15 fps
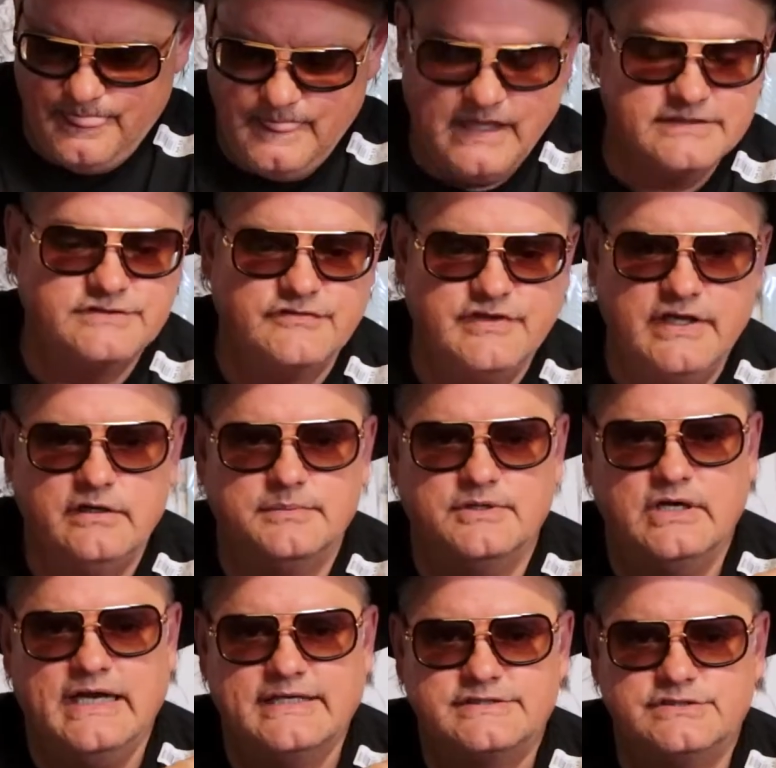That's
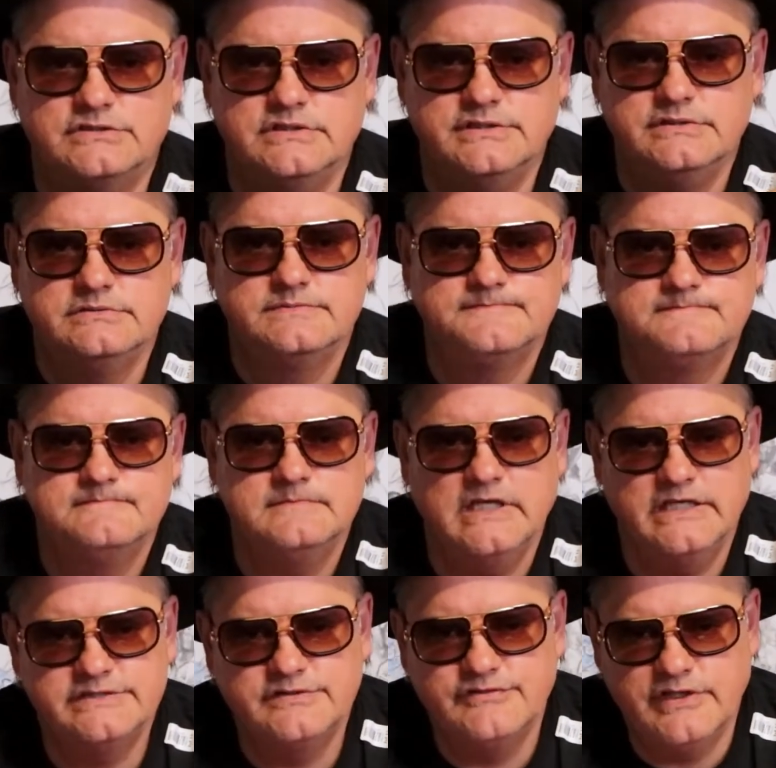available, actually.
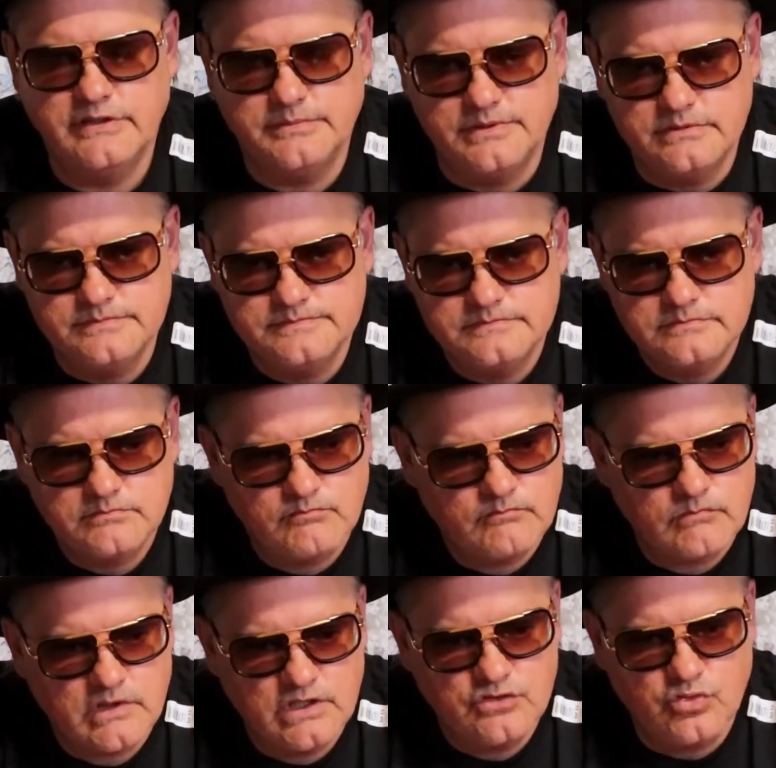That's available.
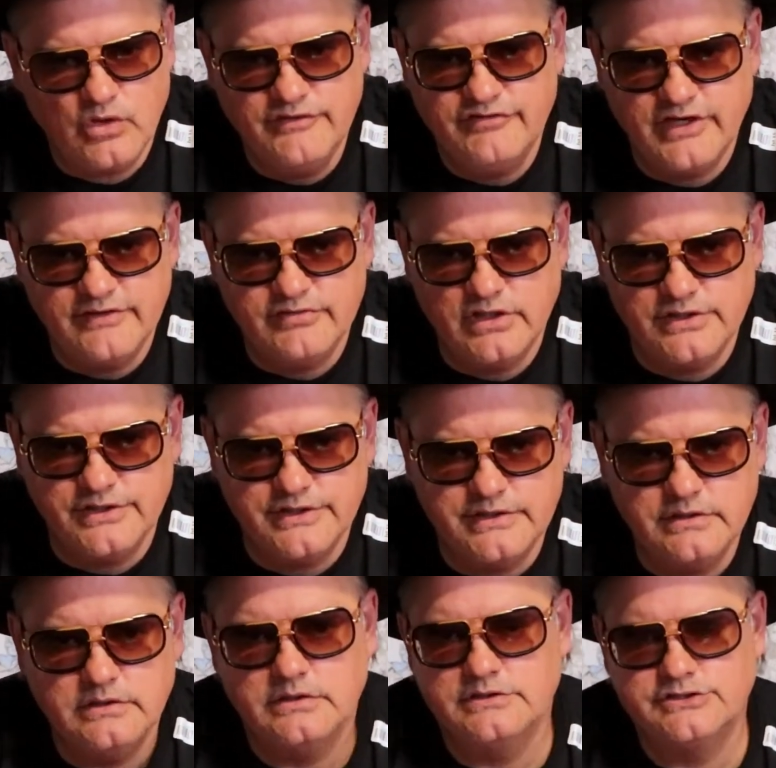2,500.
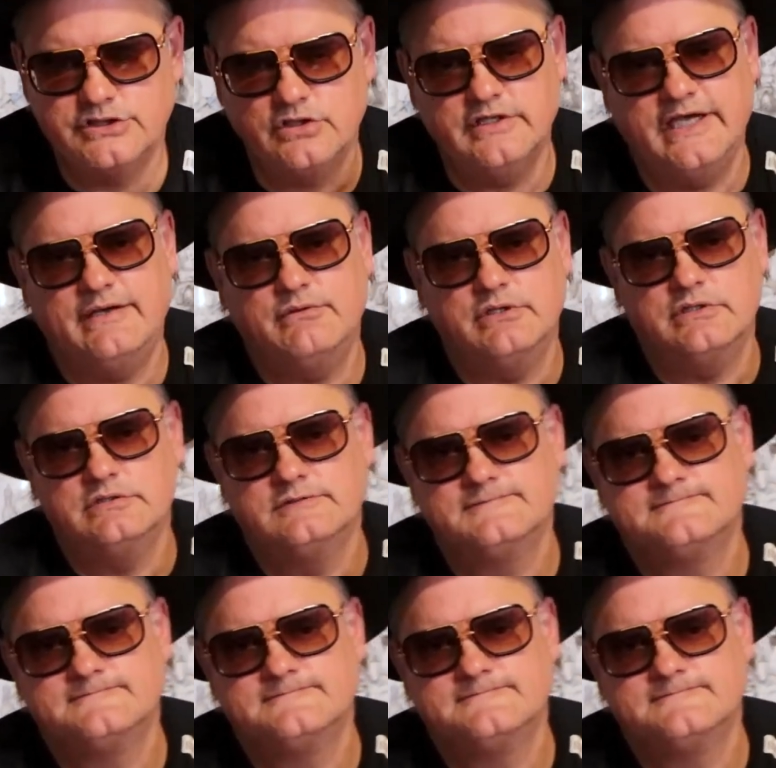Show that one.